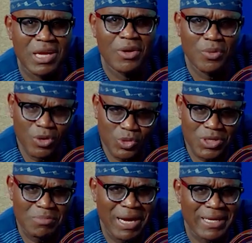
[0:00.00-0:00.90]
Go to the
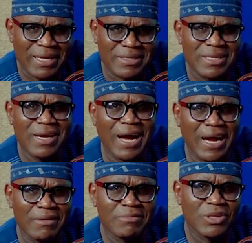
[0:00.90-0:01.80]
market
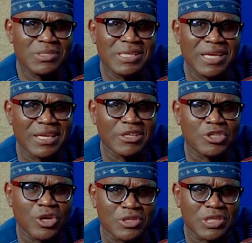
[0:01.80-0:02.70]
and just take a
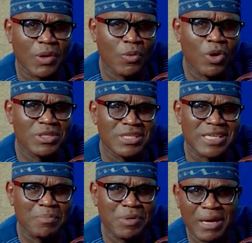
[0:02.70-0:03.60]
shot on what is
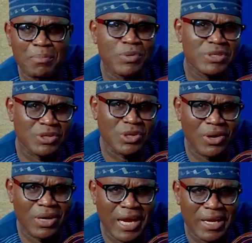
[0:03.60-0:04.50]
happening and put it
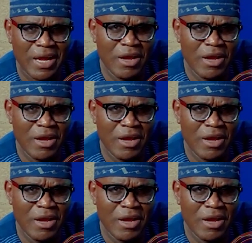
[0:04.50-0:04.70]
online